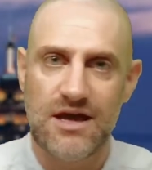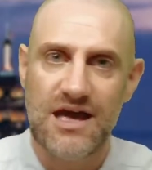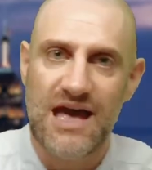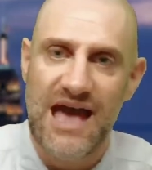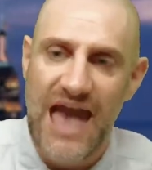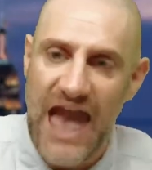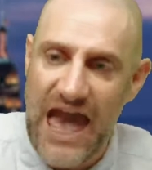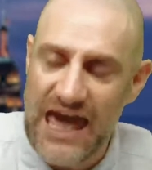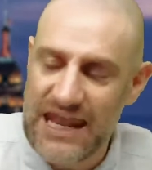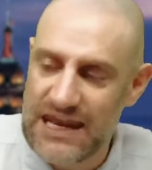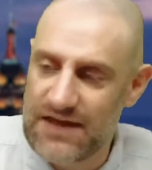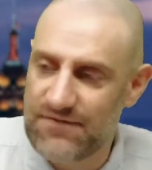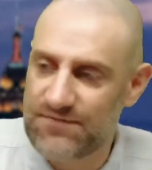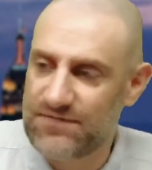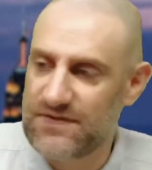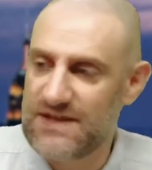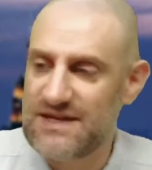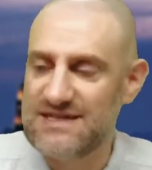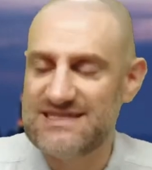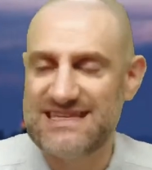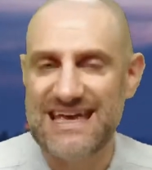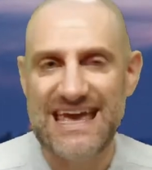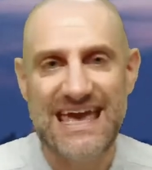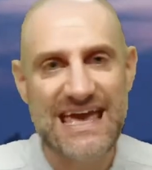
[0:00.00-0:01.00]
And if
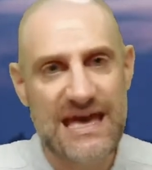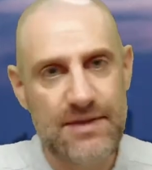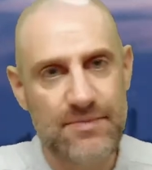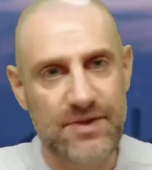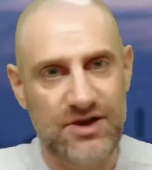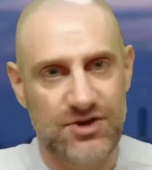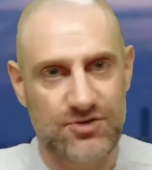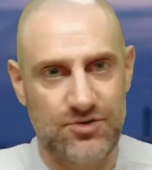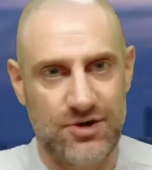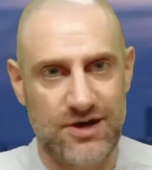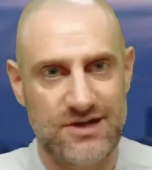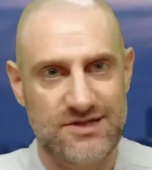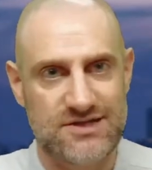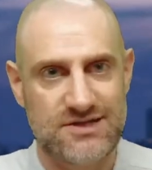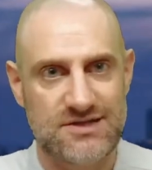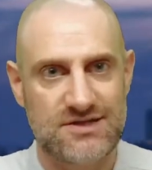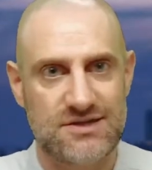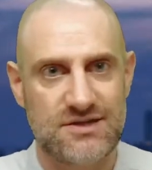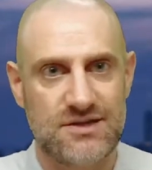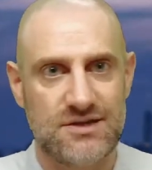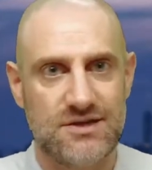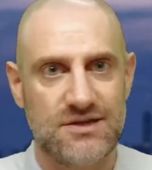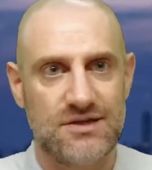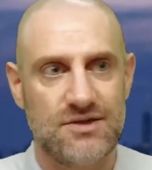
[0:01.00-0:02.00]
these
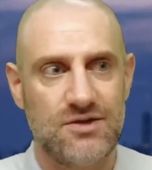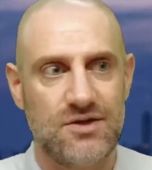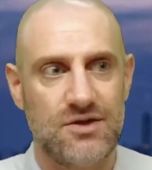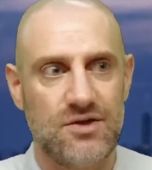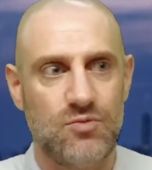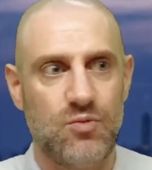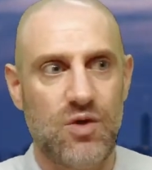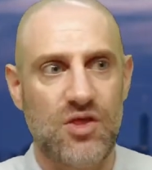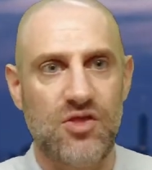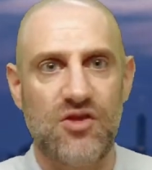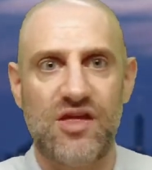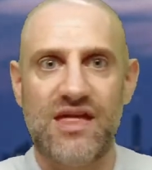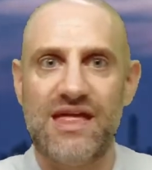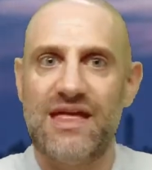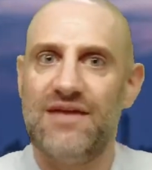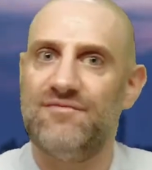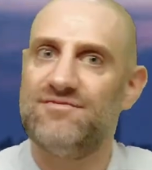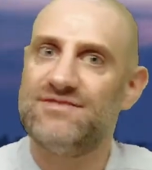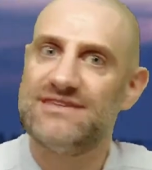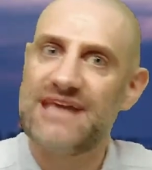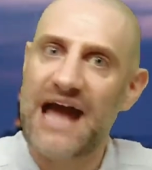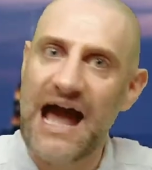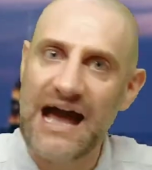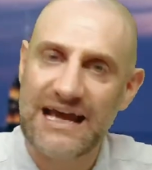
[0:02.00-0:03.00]
immigrants, whether they
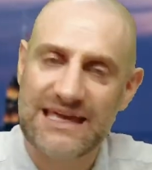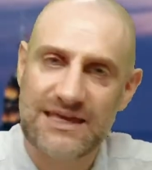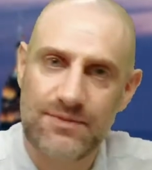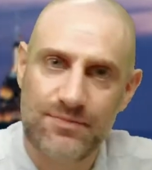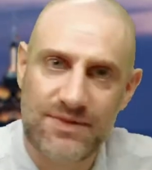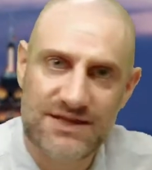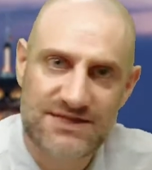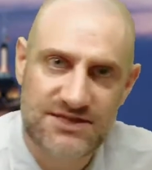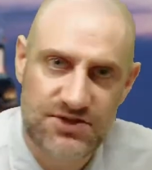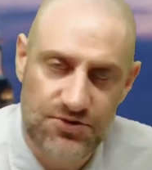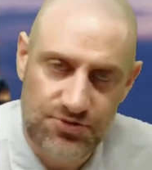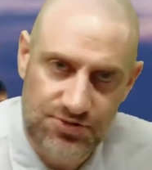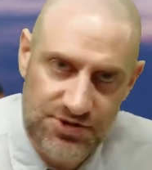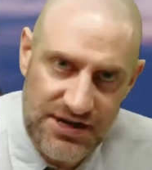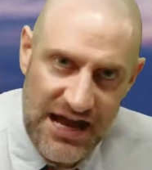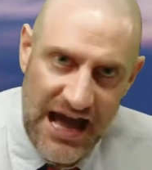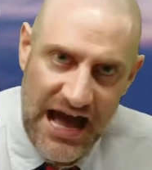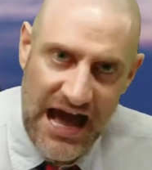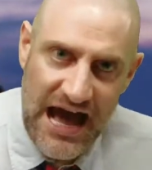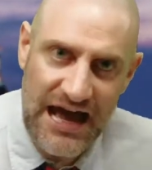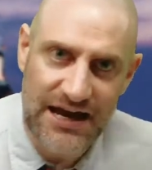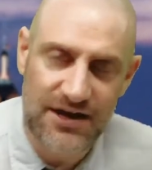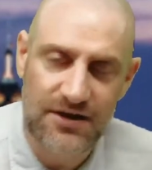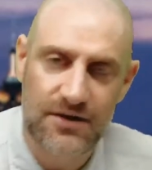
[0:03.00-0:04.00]
have documents or
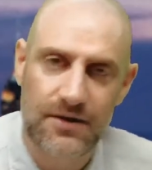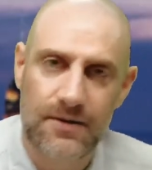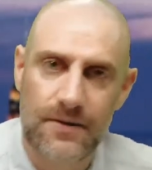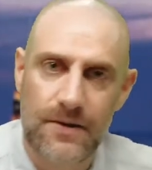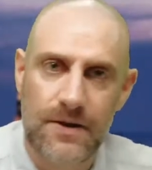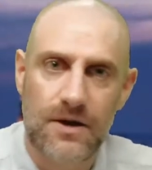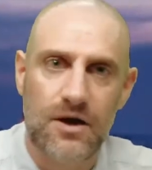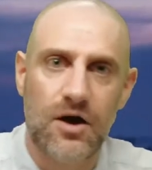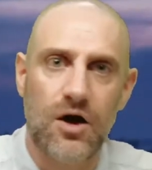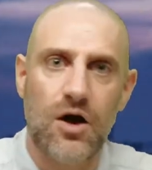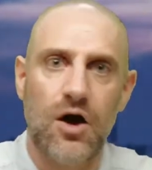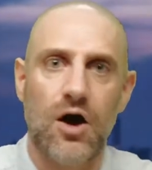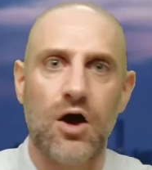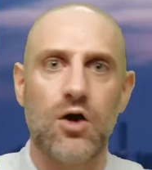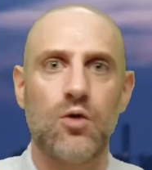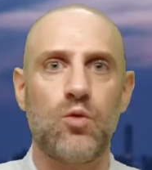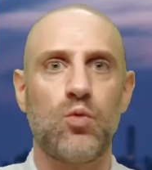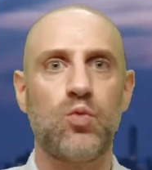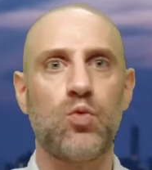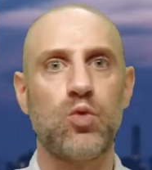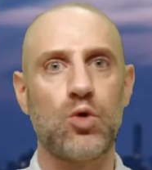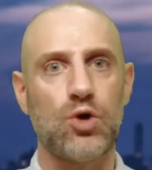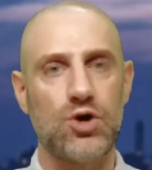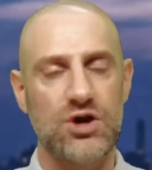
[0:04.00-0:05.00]
not, are
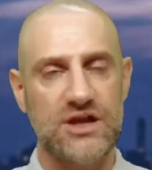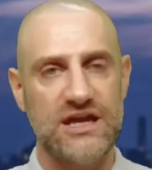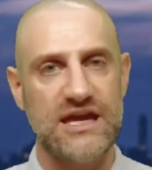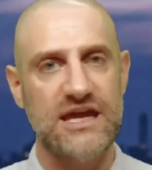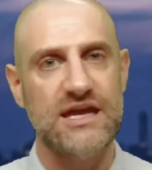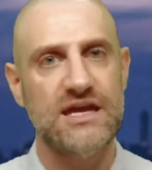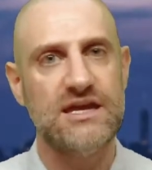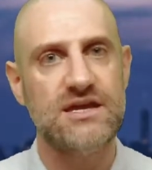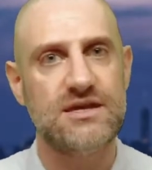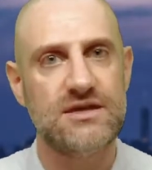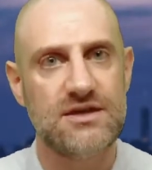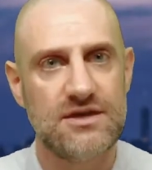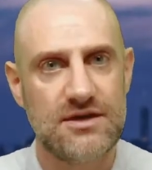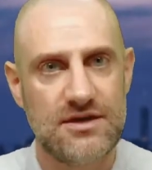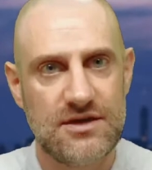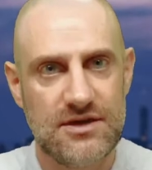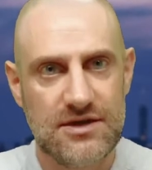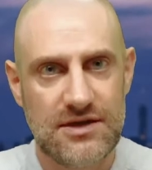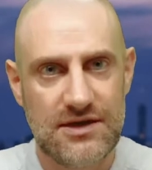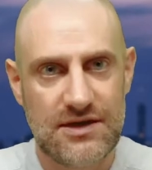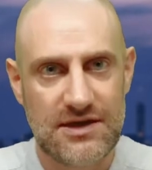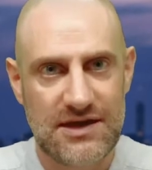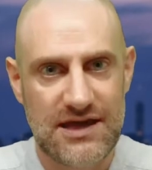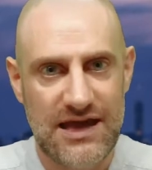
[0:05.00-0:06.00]
working
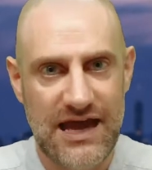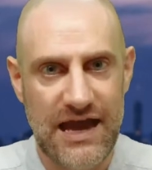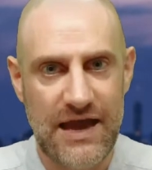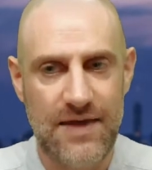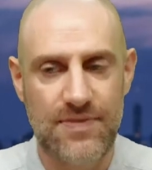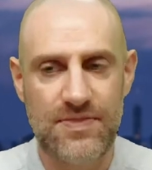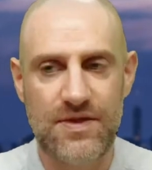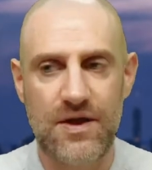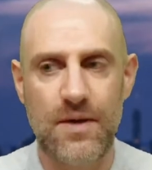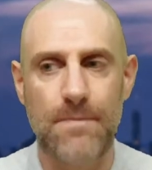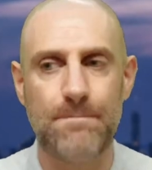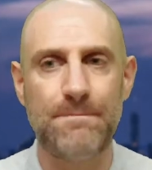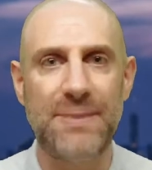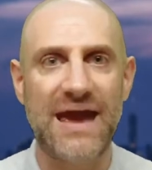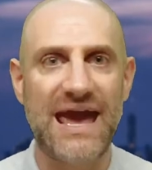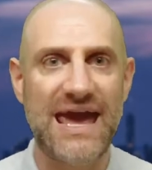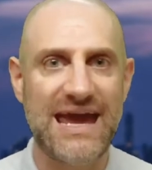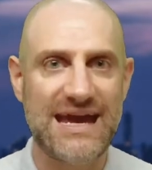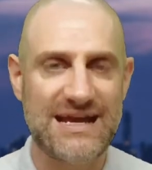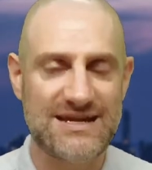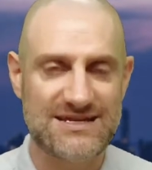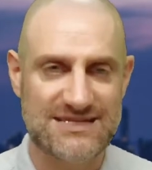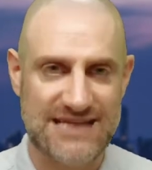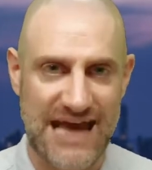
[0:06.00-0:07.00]
and they're
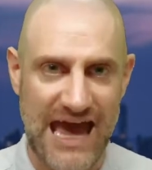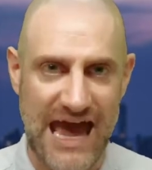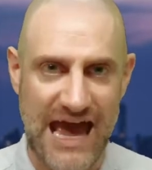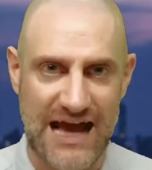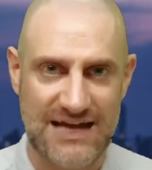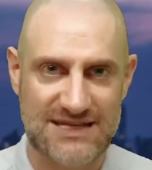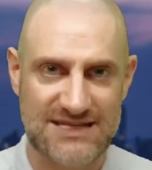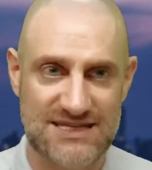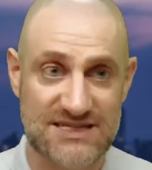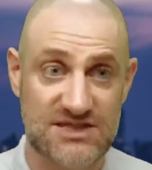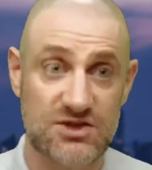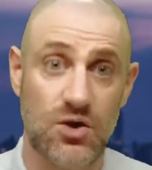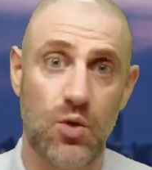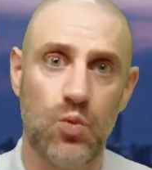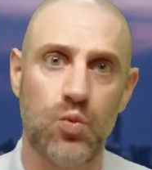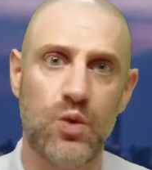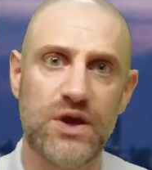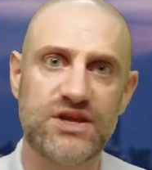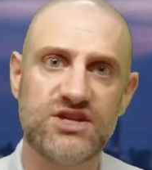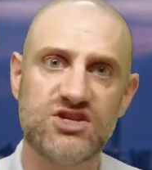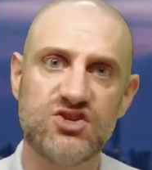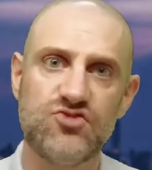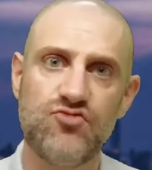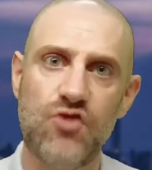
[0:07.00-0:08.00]
paying taxes,
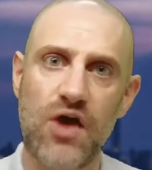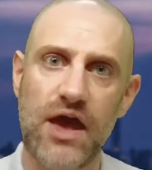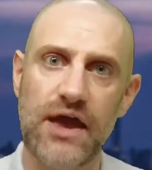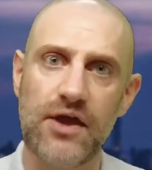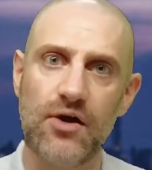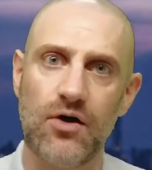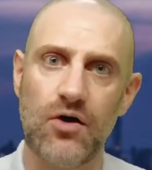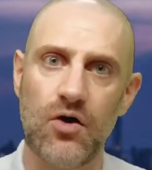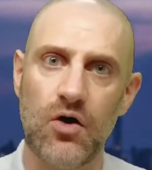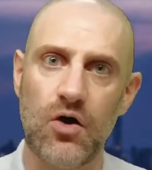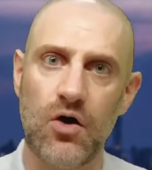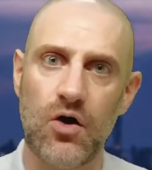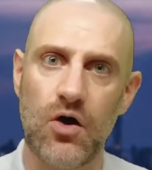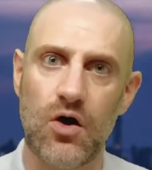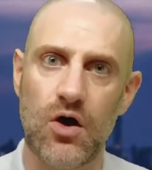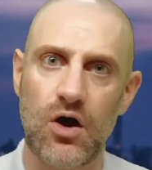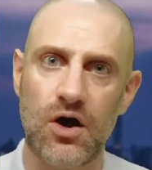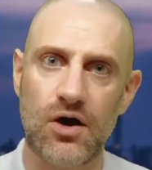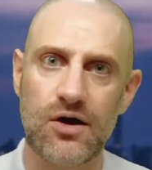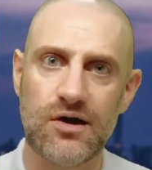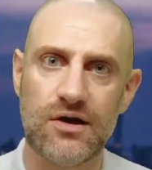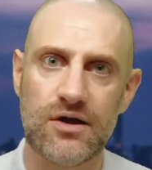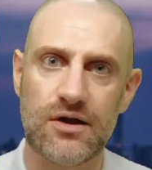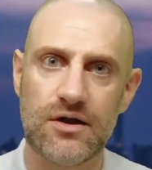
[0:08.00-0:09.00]
which they
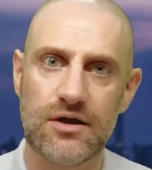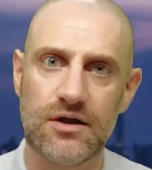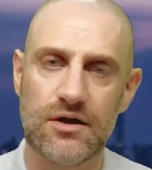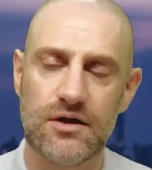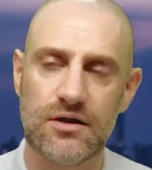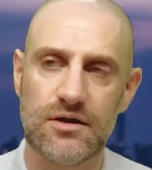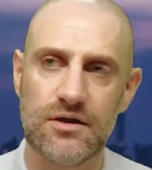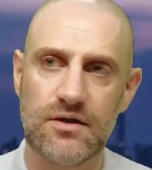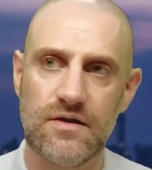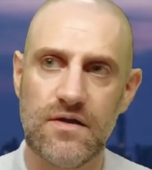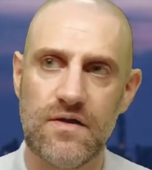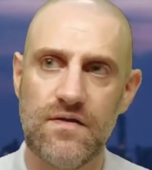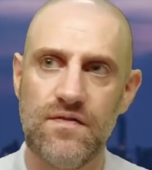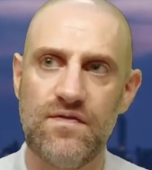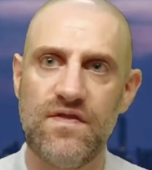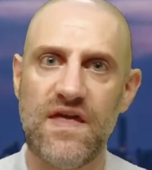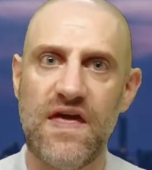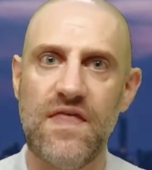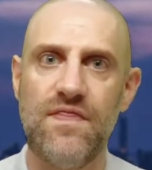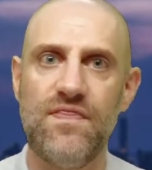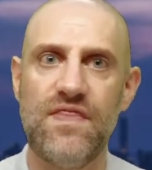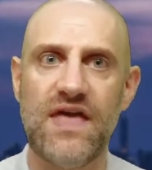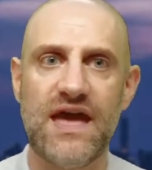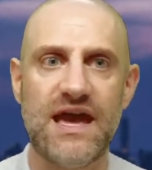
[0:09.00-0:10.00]
are,
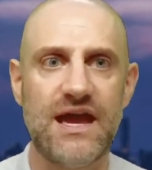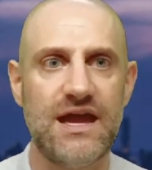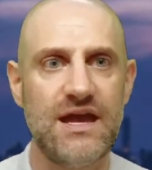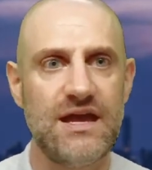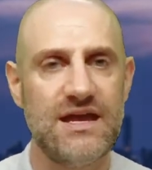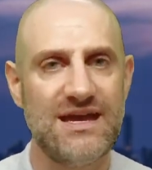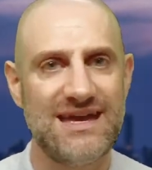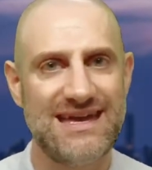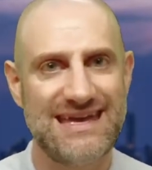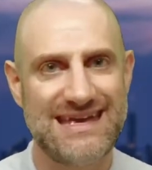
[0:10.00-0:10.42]
then they